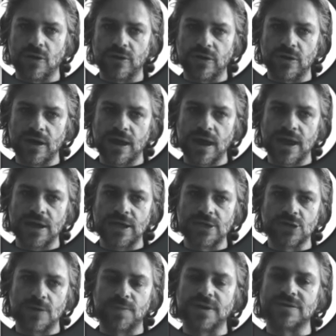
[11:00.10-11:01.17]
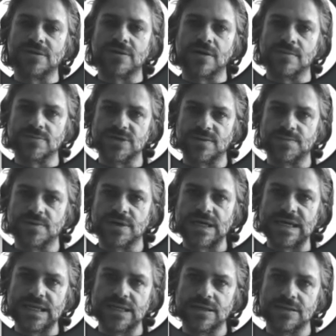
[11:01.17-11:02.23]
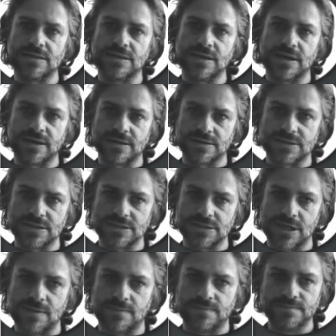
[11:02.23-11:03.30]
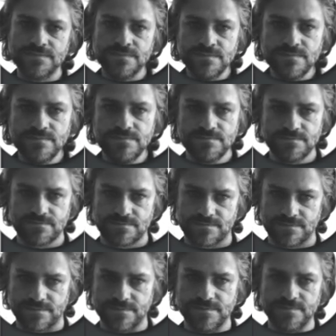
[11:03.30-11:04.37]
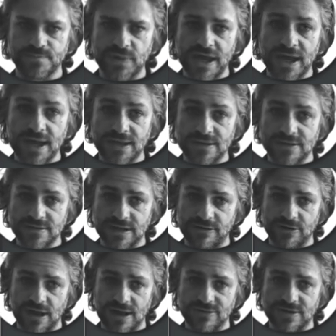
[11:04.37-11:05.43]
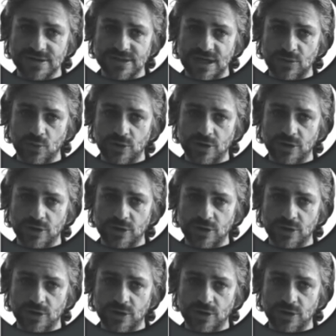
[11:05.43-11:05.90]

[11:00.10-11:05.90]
on any topic that comes up in the IELTS exam. And there again, there's that